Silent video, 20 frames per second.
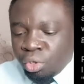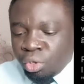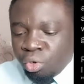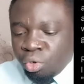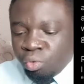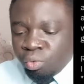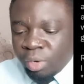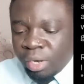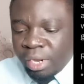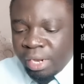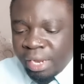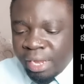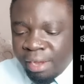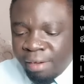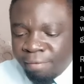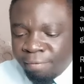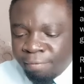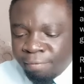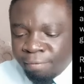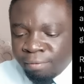Your
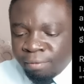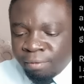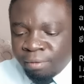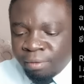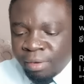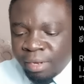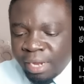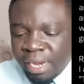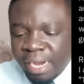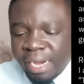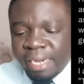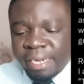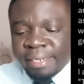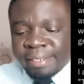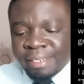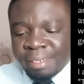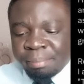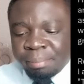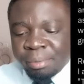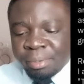love and
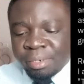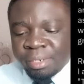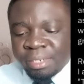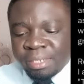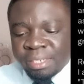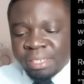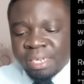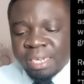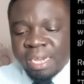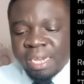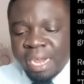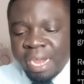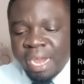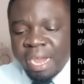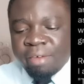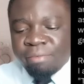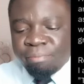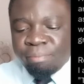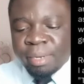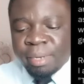support
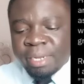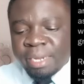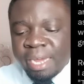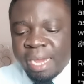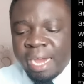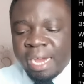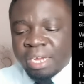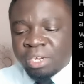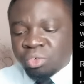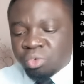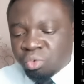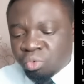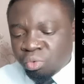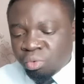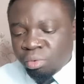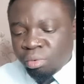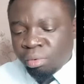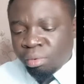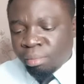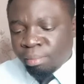have been a
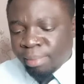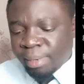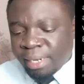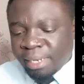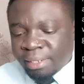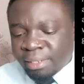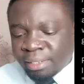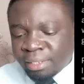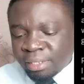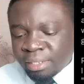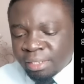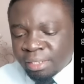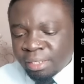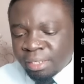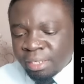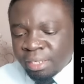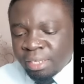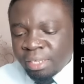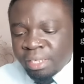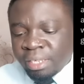true blessing.
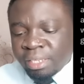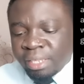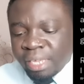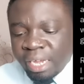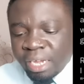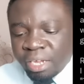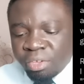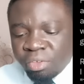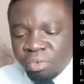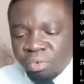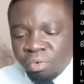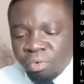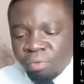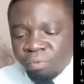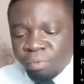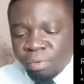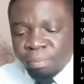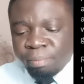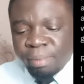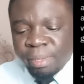Thank you
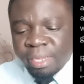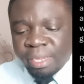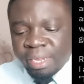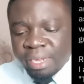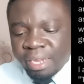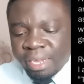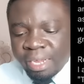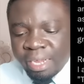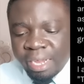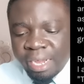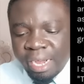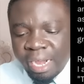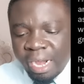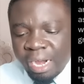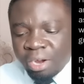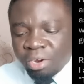for being a